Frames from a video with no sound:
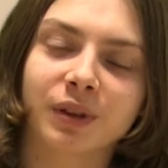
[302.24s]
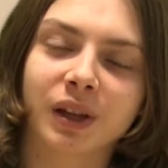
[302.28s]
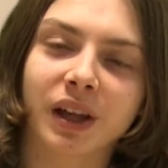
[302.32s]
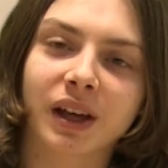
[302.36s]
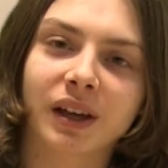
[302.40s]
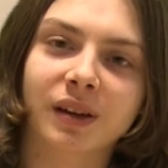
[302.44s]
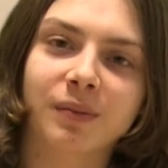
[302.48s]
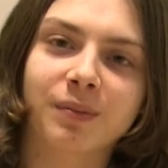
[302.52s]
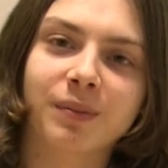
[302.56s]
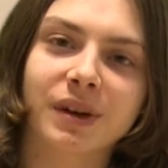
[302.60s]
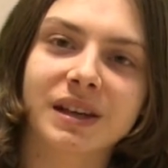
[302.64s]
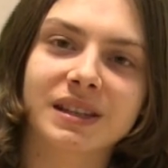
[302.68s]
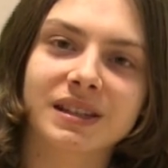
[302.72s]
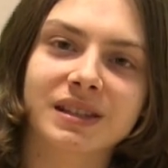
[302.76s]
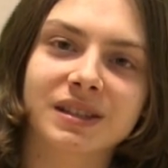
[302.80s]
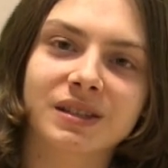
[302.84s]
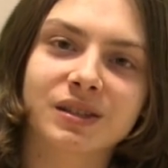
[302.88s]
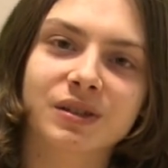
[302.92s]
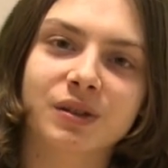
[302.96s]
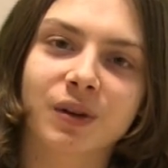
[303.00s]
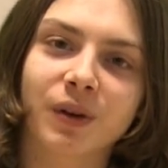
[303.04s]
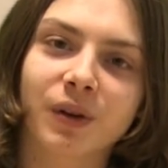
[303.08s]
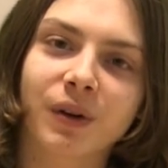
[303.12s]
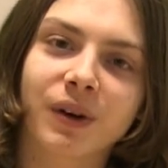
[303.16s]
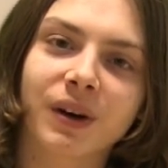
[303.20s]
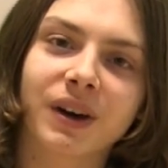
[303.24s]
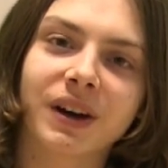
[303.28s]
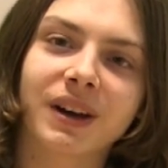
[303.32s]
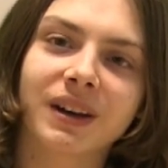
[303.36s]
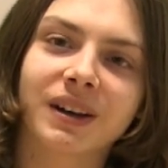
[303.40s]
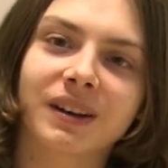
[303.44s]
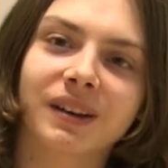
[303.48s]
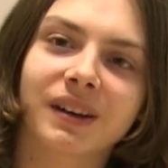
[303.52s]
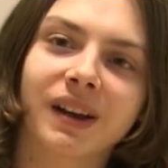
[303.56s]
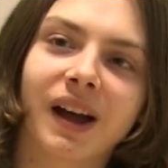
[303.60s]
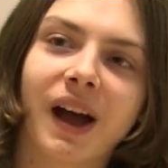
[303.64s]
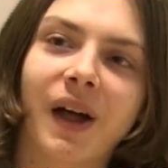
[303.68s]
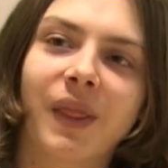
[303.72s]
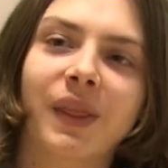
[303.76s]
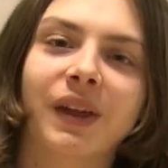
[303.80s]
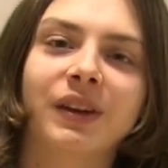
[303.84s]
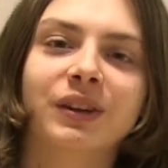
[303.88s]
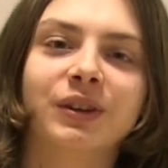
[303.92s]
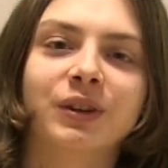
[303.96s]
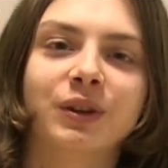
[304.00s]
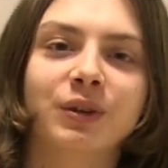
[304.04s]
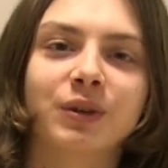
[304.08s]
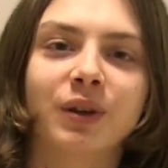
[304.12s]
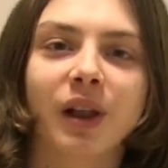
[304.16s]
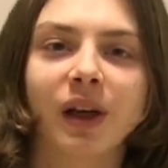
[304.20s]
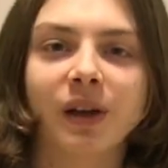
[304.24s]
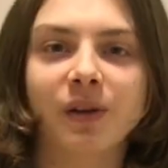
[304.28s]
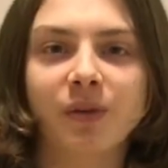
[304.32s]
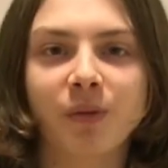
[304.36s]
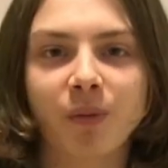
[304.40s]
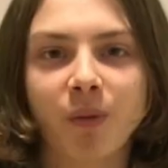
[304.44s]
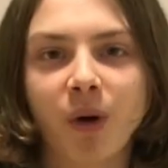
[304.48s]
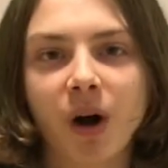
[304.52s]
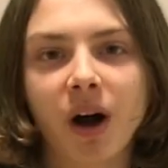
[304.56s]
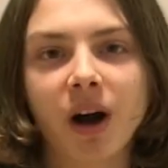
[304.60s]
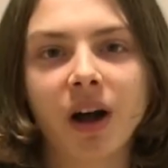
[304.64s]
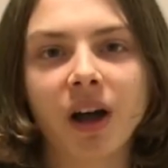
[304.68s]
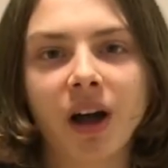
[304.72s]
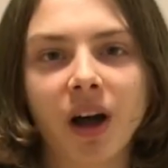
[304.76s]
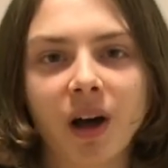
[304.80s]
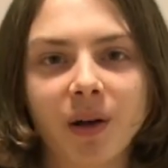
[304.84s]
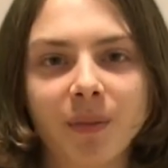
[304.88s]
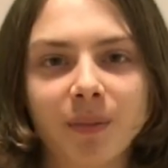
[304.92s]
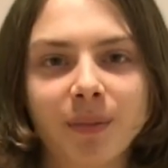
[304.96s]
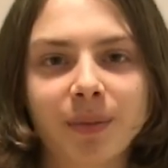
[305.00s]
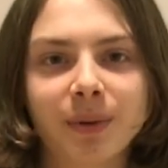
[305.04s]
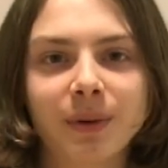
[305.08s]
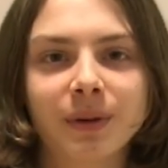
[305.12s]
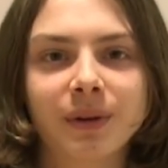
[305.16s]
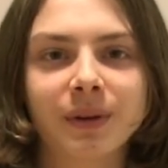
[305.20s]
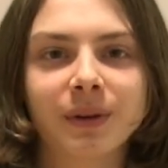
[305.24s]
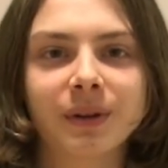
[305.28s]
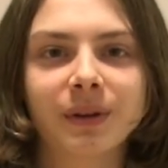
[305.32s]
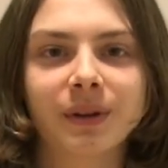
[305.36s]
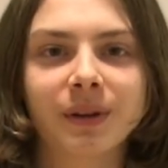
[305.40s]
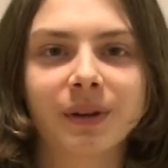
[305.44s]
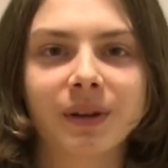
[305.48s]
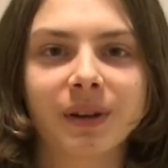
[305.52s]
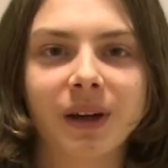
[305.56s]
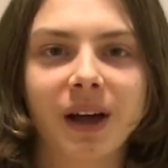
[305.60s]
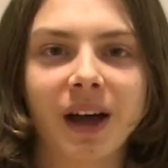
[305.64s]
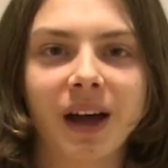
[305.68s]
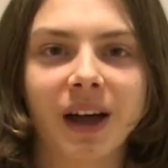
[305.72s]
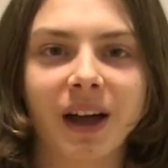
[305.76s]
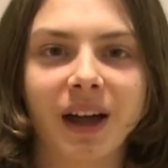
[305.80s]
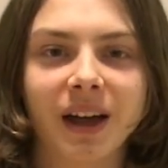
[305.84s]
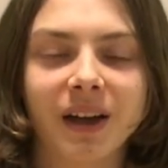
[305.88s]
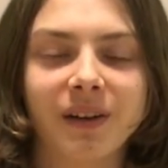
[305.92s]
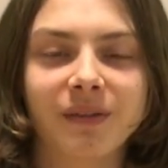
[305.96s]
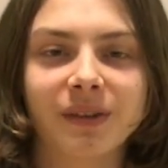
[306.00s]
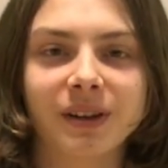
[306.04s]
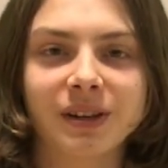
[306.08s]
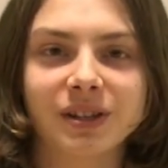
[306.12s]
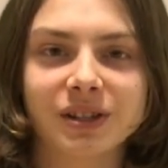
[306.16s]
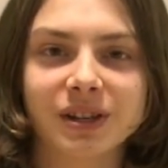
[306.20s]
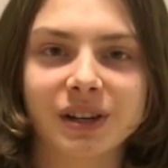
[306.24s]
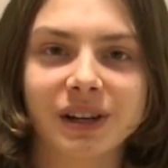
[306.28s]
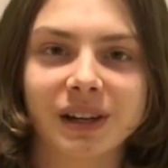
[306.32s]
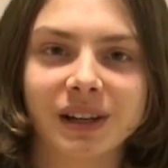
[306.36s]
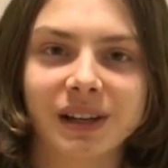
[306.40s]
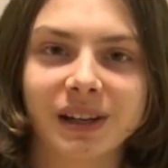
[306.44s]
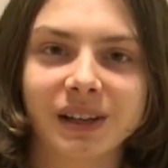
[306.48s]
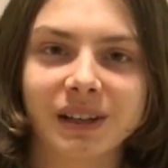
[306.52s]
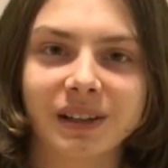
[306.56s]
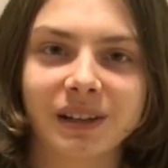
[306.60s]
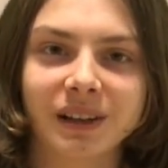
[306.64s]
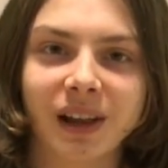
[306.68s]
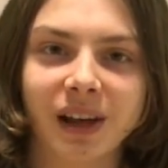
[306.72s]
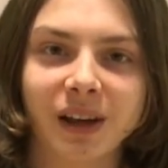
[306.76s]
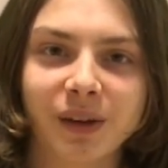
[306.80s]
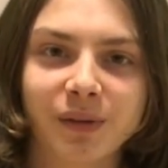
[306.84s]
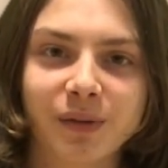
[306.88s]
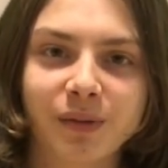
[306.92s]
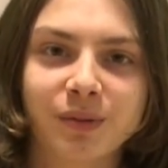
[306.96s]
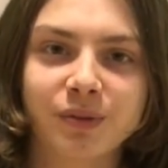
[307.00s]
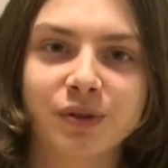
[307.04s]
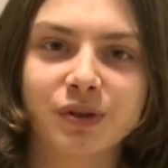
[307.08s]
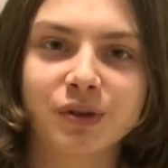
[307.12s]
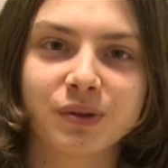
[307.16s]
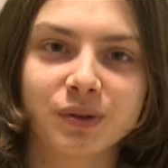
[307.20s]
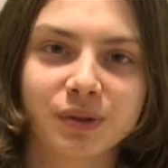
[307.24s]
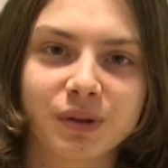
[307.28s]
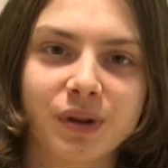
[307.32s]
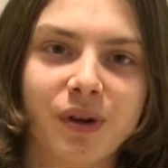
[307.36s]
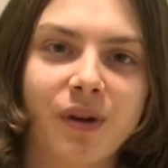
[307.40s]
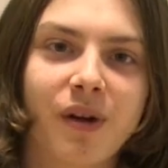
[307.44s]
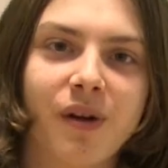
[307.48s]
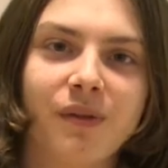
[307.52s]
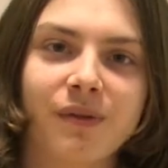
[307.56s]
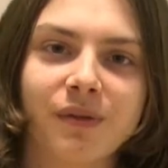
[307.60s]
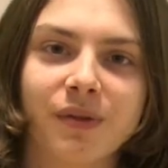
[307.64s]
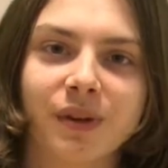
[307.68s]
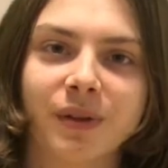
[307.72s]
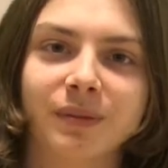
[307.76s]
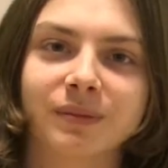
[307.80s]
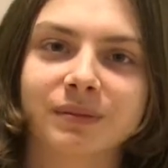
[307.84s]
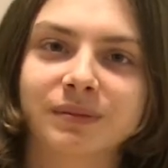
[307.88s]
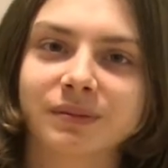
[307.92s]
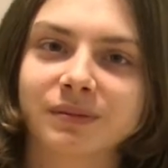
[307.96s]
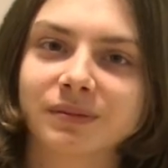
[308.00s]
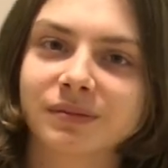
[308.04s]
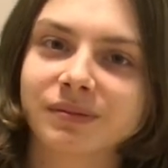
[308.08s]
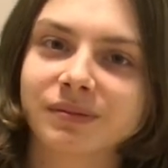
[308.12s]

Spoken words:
like a basic story, and then you like work up, eventually you, like shoot your own film.